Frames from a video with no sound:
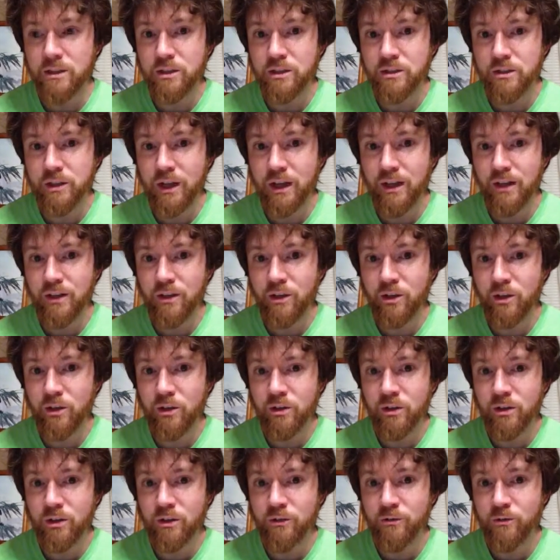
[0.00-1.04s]
just
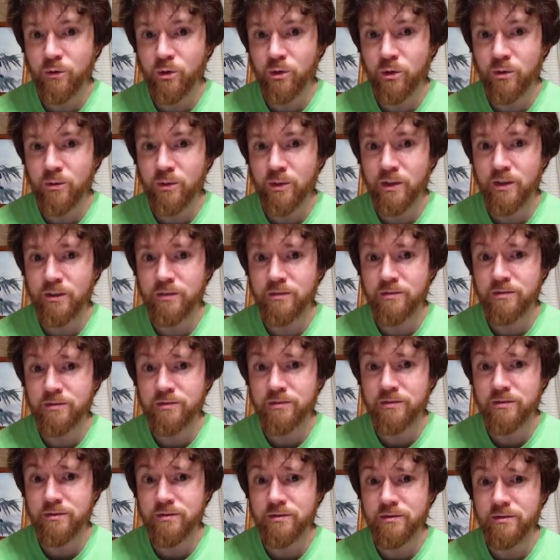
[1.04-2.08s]
dialogue in the form of
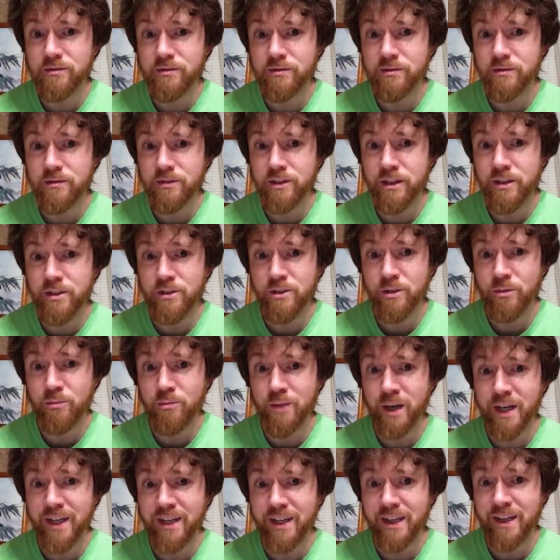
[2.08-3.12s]
he's your
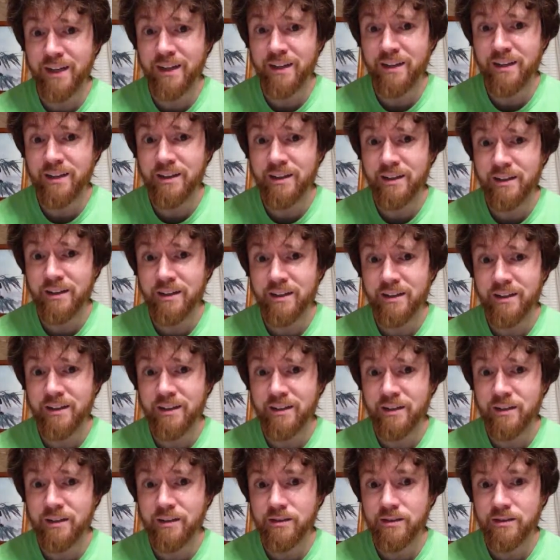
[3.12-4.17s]
buddy, like
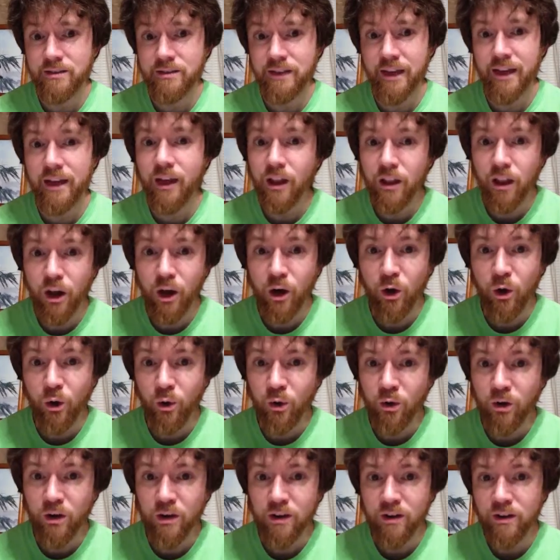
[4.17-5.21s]
say
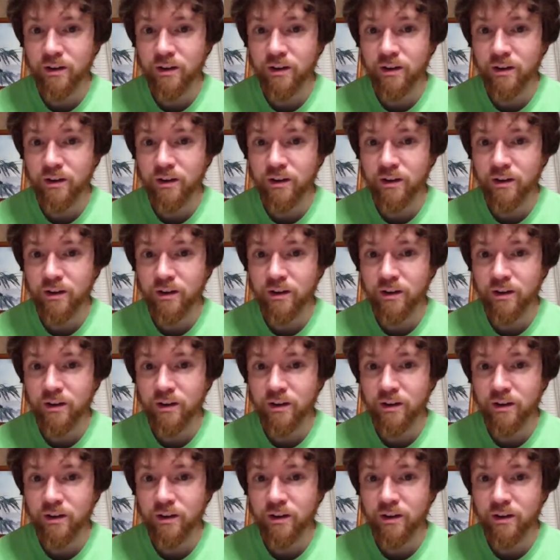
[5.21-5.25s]
hello.